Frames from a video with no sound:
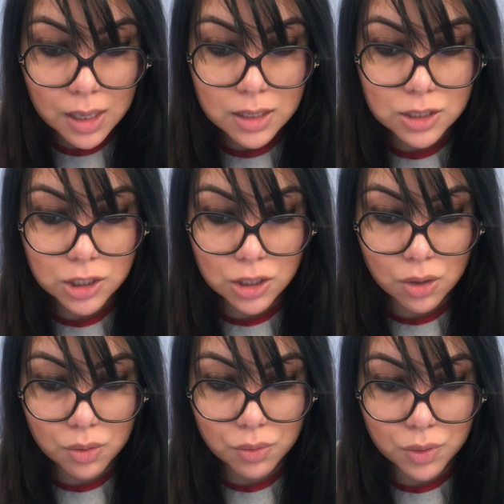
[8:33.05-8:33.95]

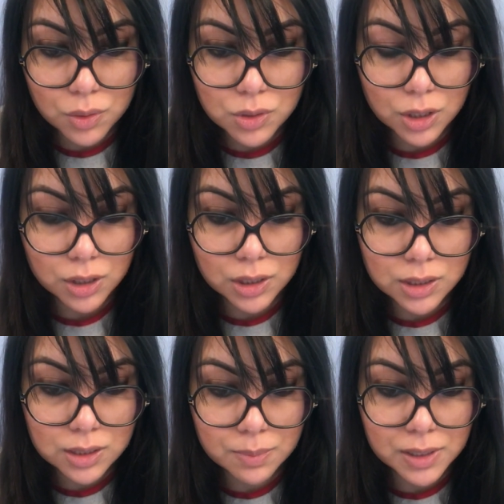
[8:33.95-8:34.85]
So those
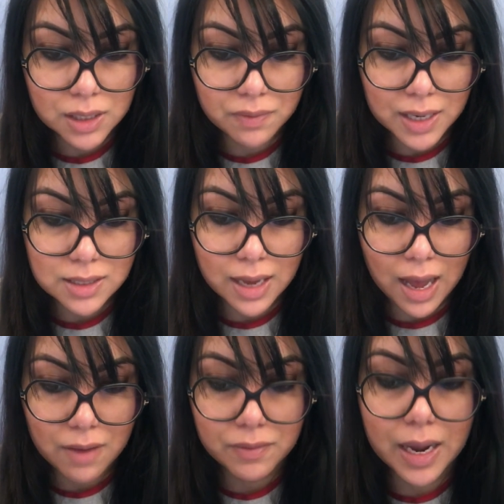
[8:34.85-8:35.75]
are some of the advice I have.